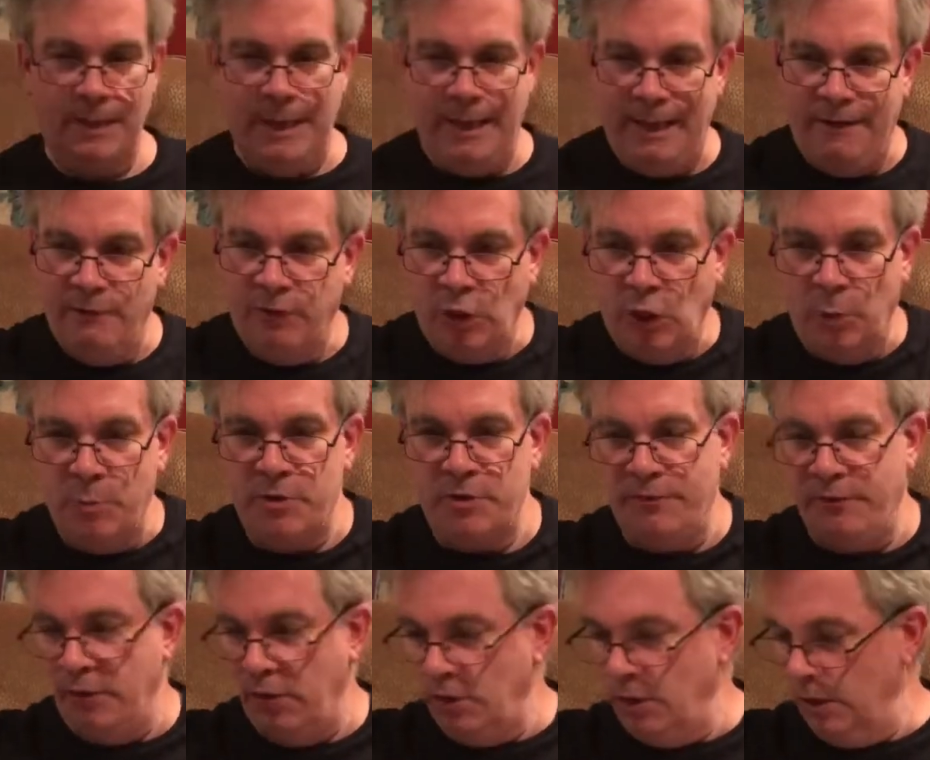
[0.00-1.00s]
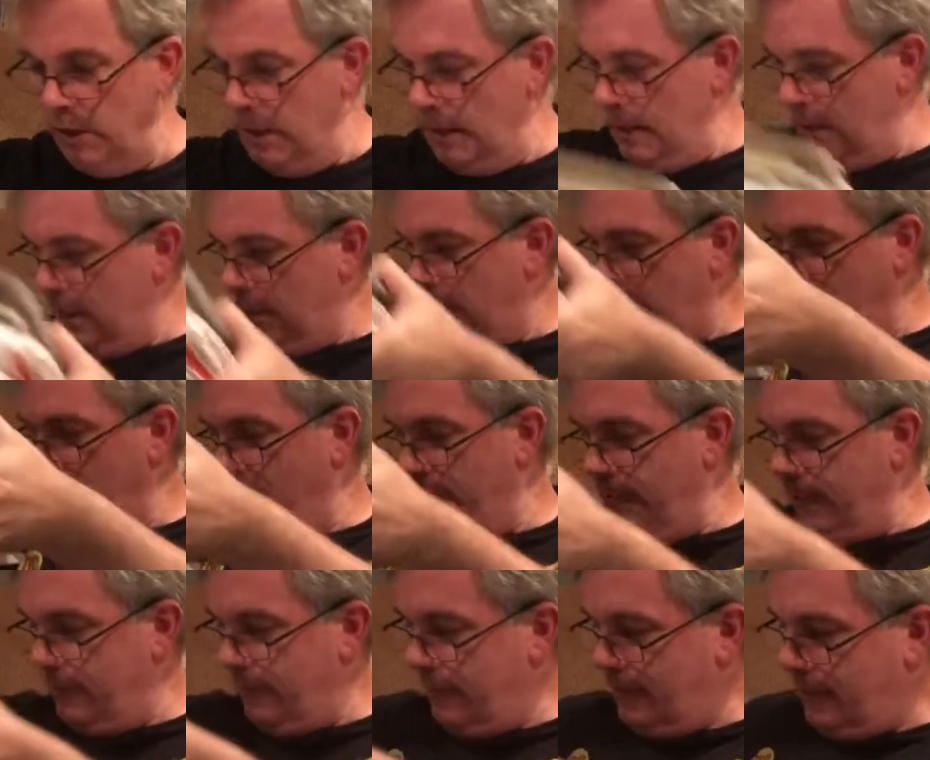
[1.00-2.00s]
envelopes full of
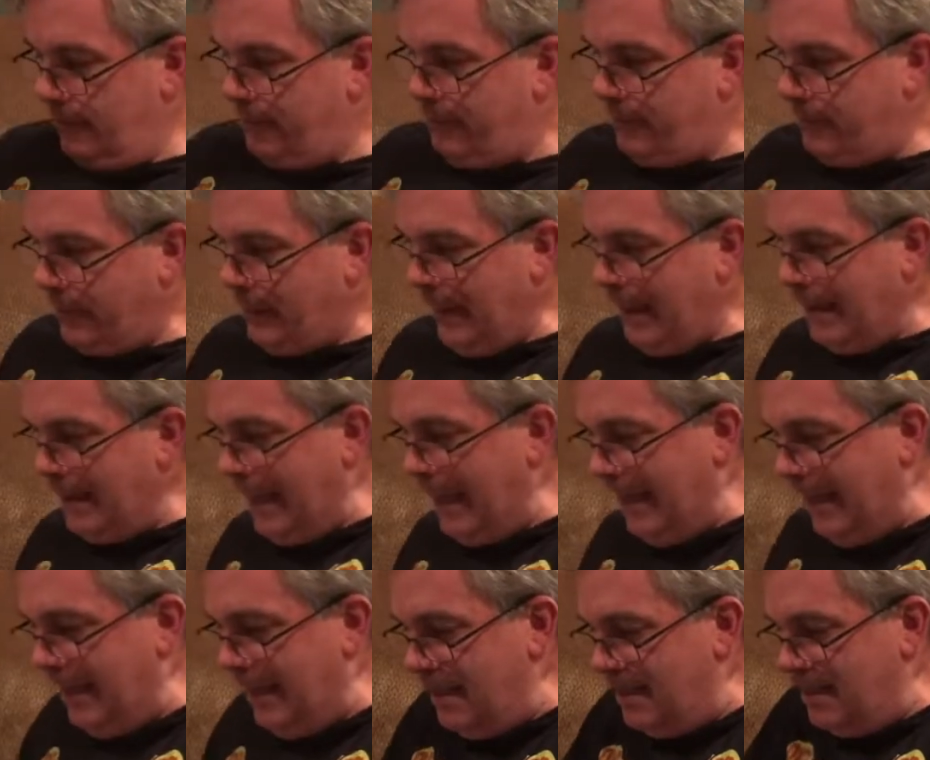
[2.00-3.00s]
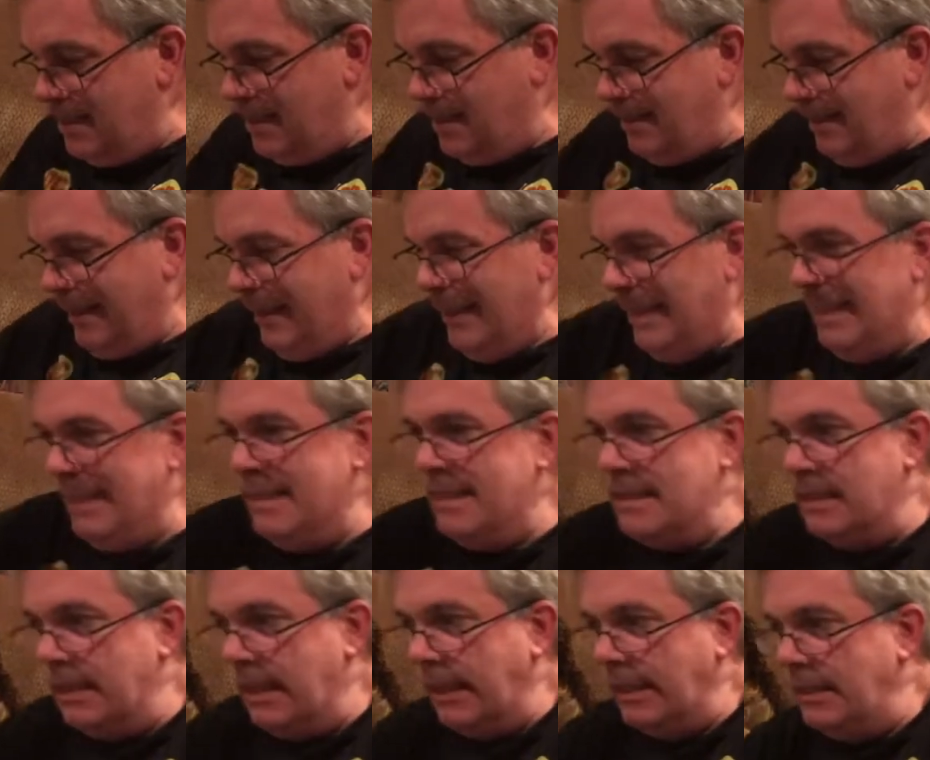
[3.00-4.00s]
like late 80s
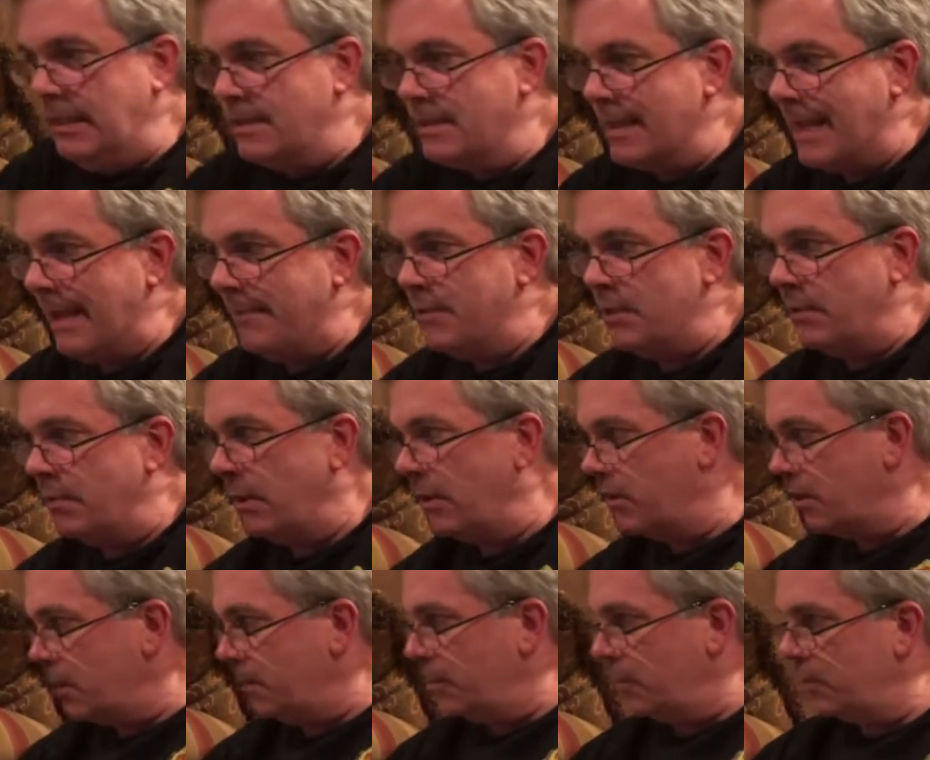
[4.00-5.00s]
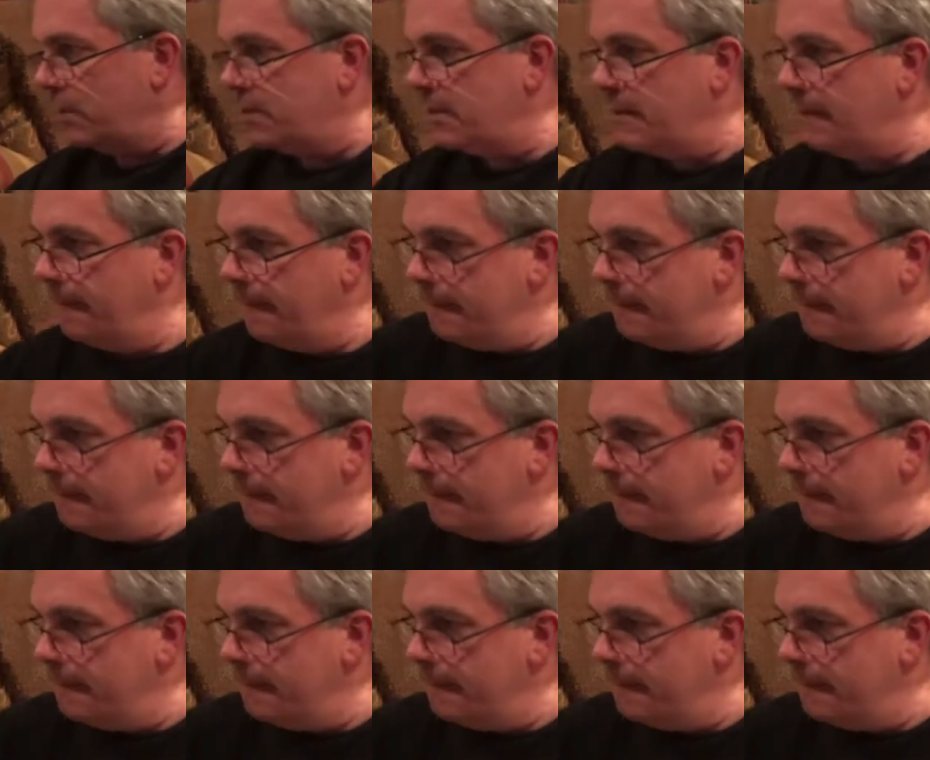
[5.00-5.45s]
and 90s Captain America books.